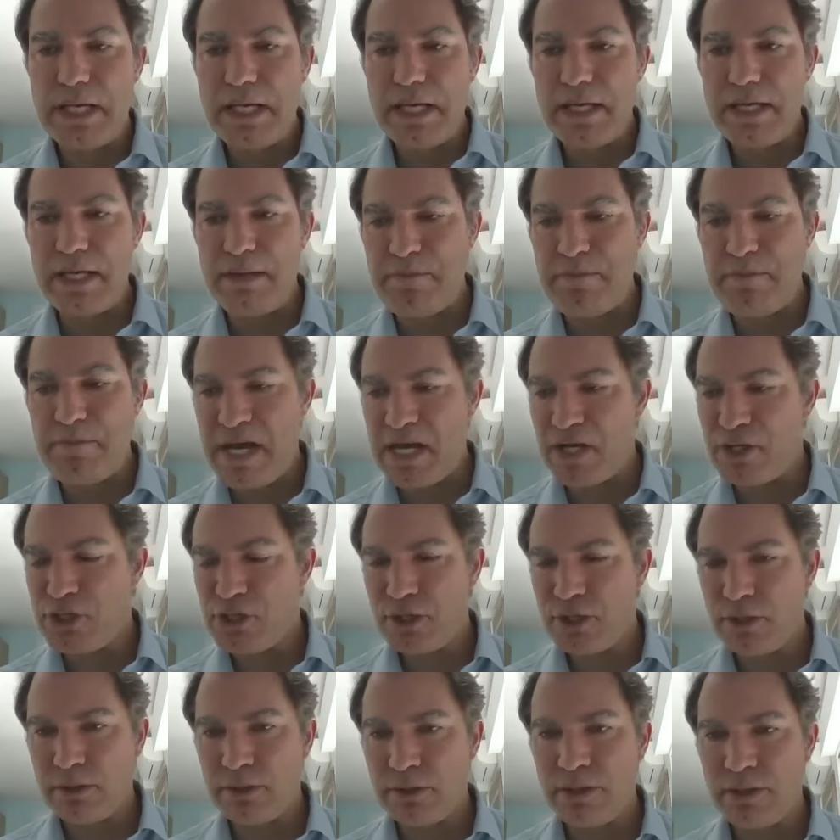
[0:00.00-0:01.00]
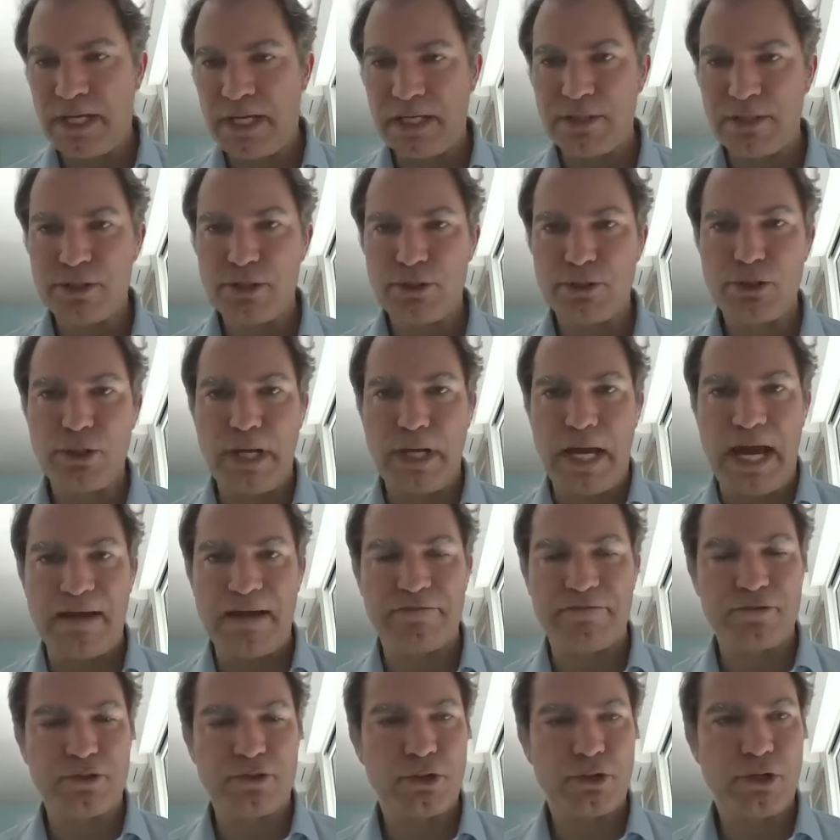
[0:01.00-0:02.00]
He mentioned that
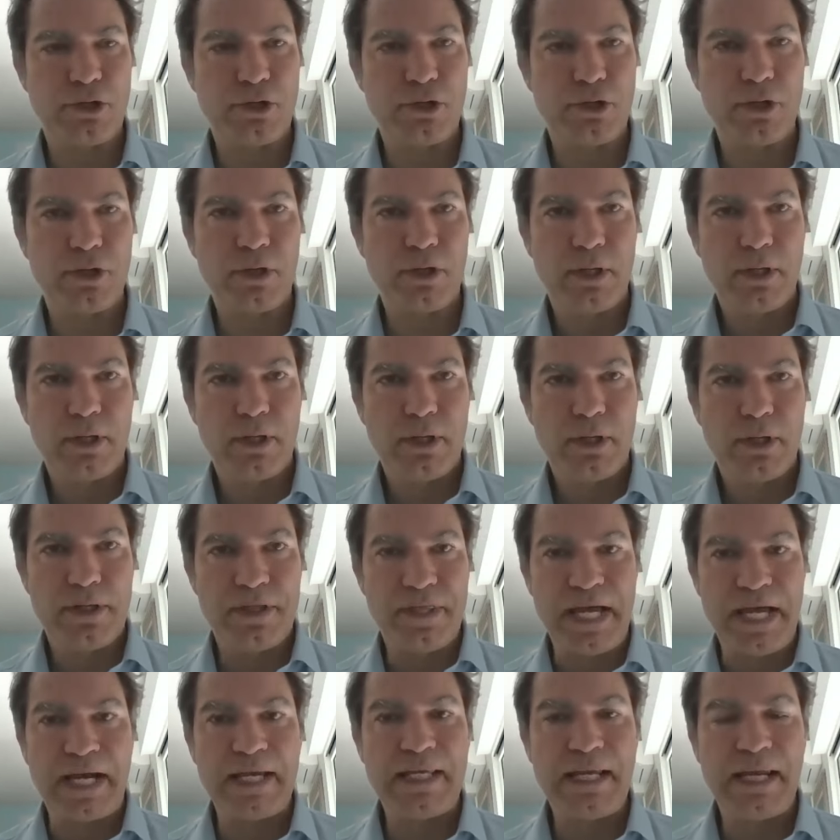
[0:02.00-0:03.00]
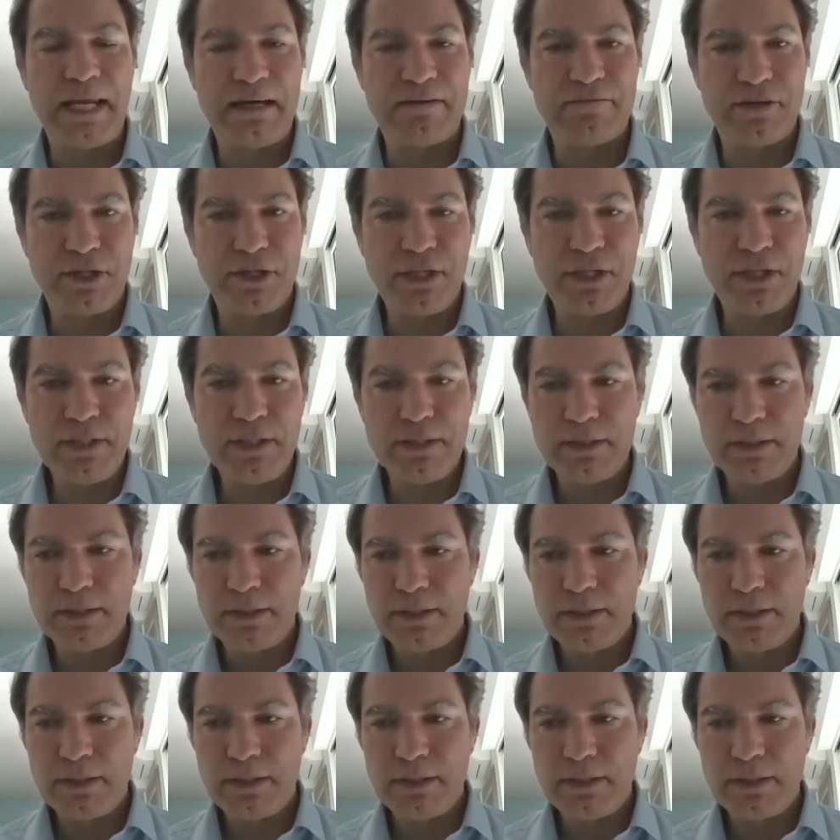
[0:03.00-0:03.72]
after 9 11,